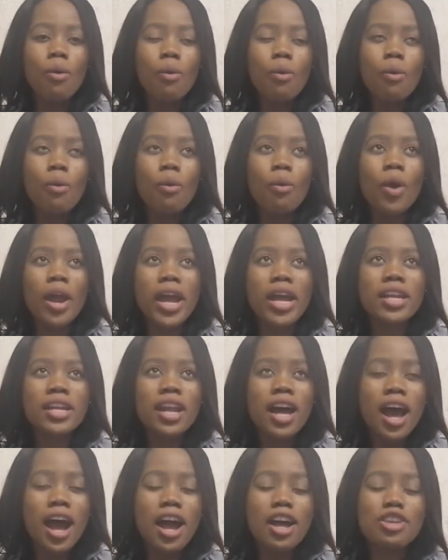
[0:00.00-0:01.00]

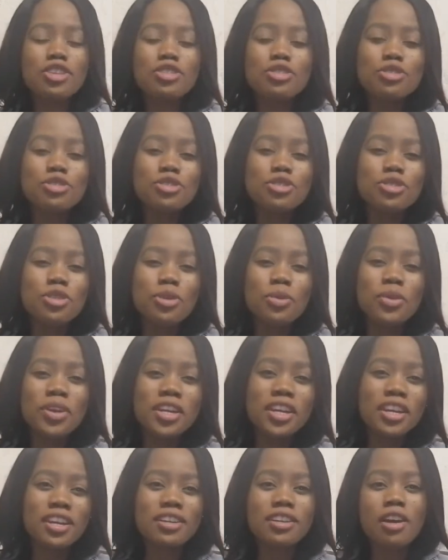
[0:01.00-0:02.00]
when are you
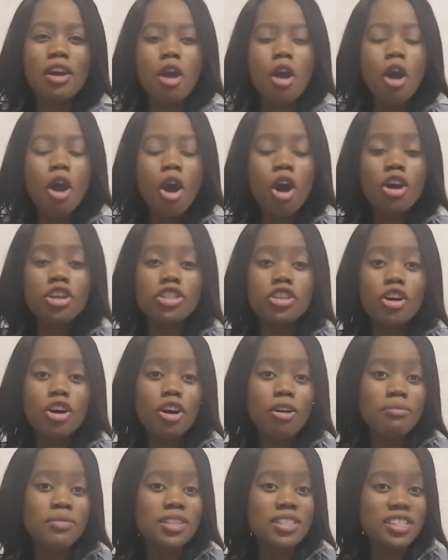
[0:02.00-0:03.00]
doing it, on the
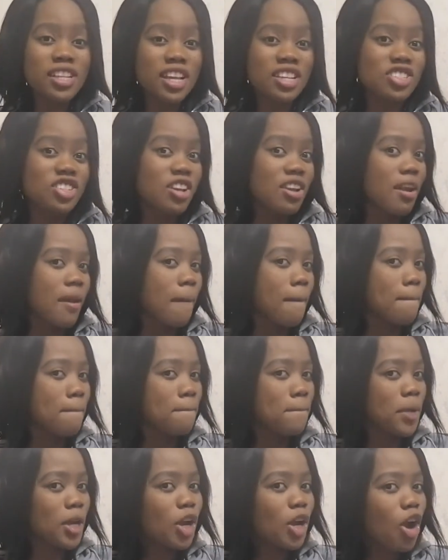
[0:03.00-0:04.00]
comment section
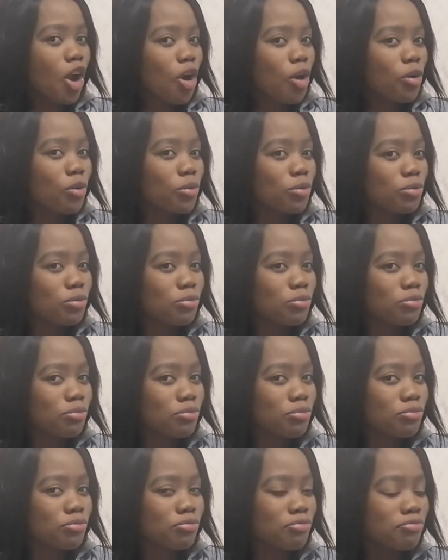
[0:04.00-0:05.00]
below.
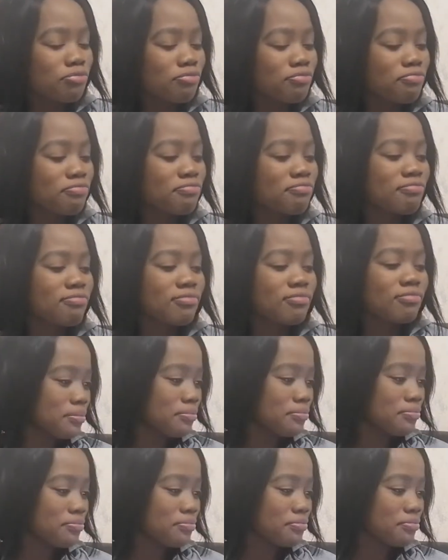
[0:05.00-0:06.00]

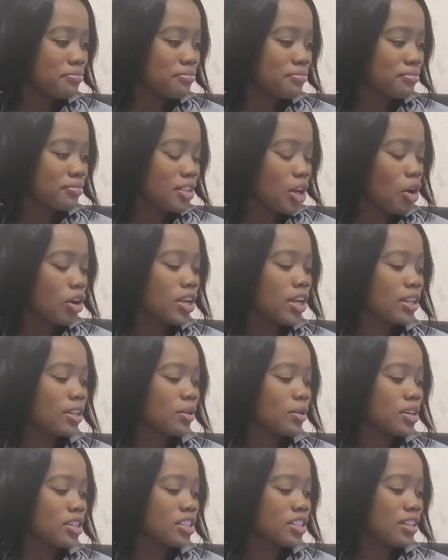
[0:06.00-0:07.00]
Okay,
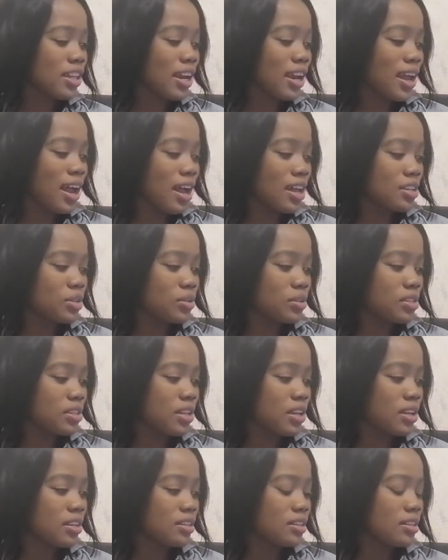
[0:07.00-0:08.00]
the question that I asked was
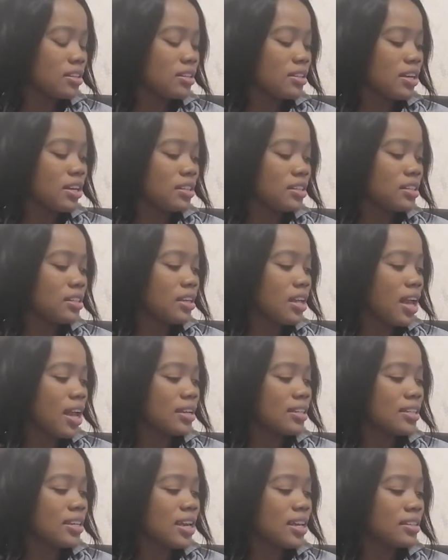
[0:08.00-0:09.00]
like, 30
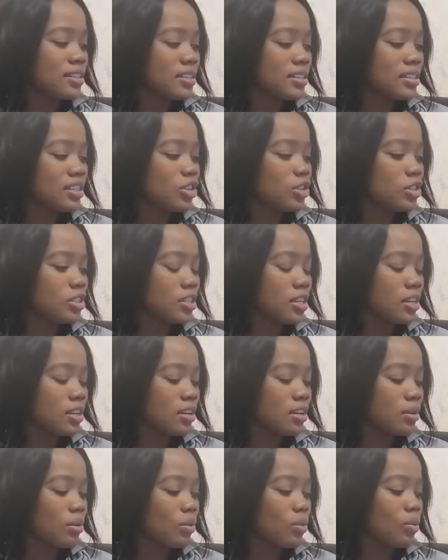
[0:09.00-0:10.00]
and yet still
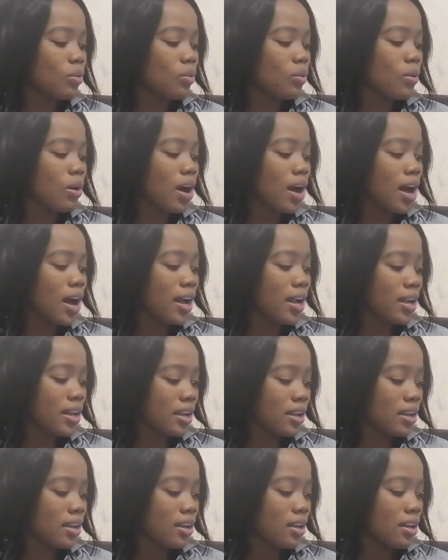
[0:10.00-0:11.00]
single,
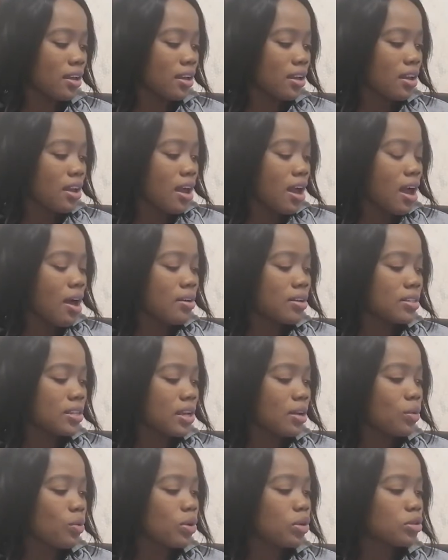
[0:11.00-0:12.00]
why? I was
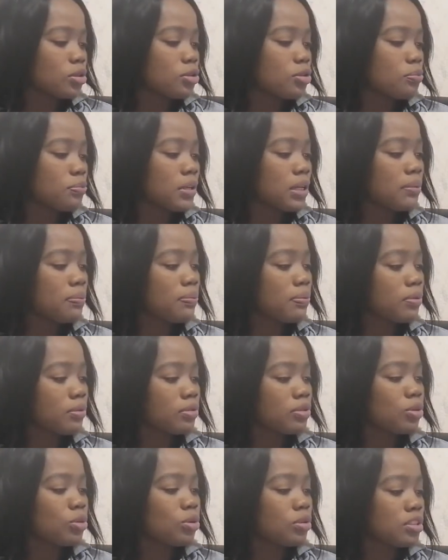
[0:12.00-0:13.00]
like, well, two
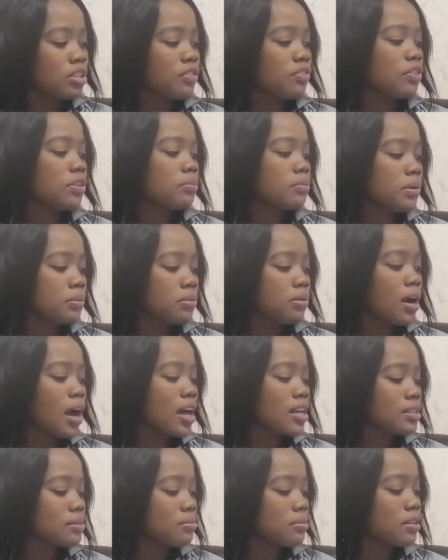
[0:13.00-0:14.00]
different people
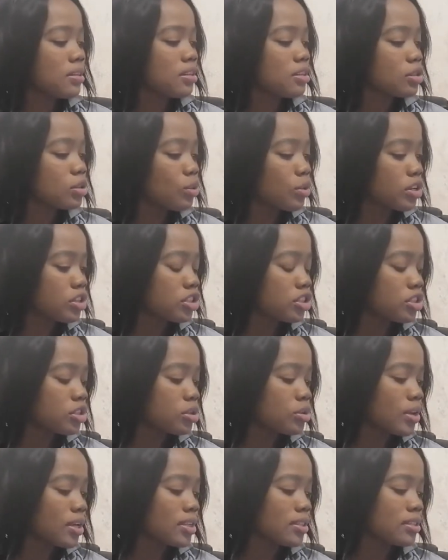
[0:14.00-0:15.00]
asked me this
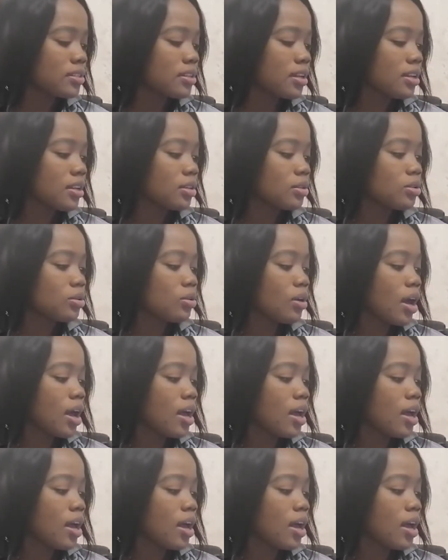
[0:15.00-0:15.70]
question, so I decided to